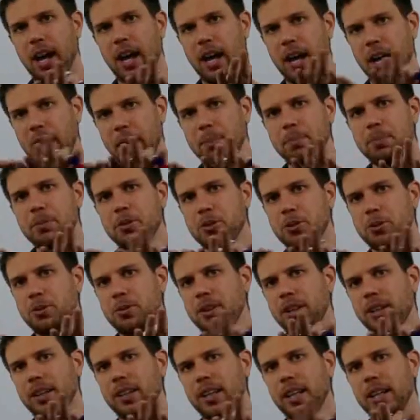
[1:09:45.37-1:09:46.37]
up to
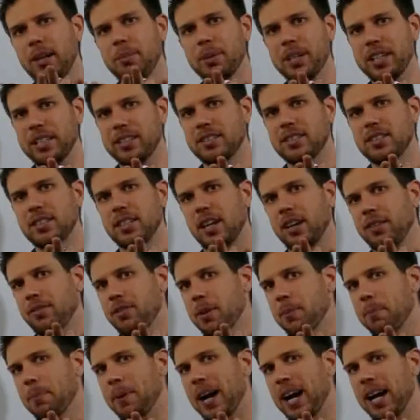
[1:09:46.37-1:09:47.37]
the limits of
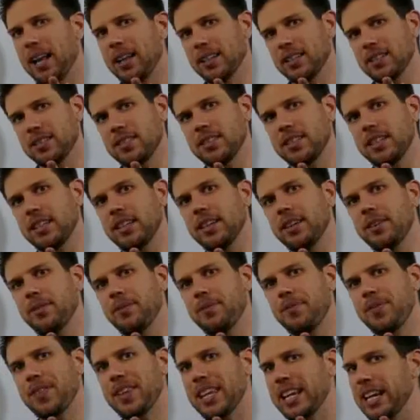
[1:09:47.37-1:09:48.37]
the policy
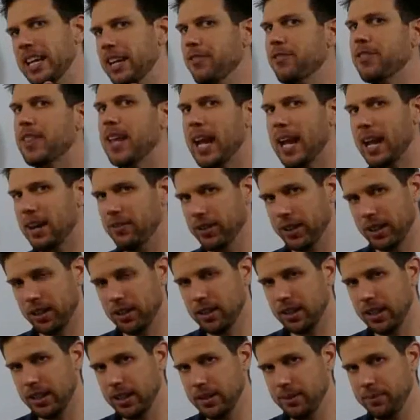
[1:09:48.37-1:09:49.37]
if they have a
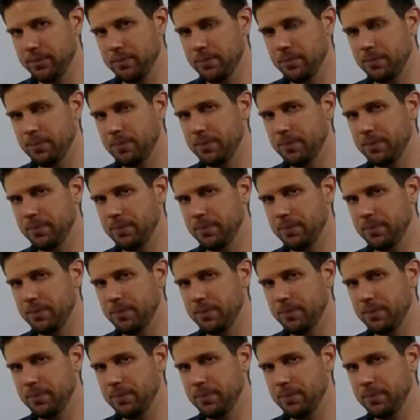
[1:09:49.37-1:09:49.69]
claim.